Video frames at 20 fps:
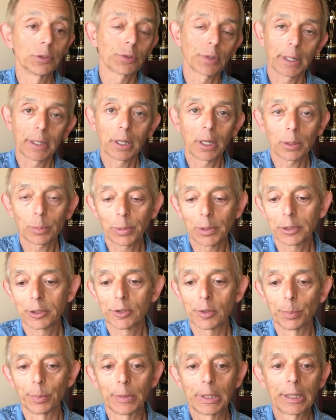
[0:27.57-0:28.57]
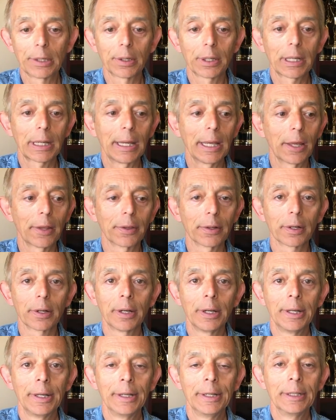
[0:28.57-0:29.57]
So I cobbled some gear together.
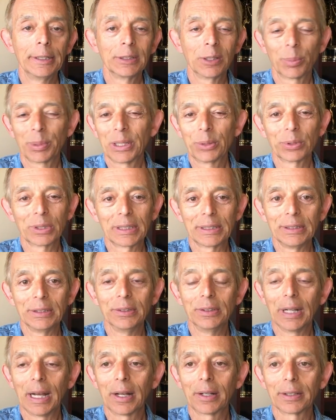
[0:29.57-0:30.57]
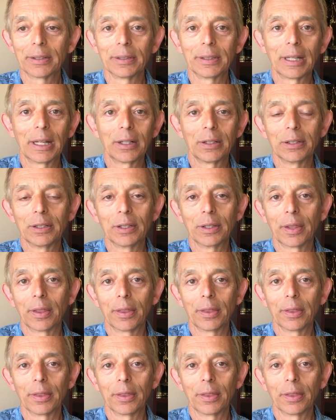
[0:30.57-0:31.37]
Nobody really knew how to,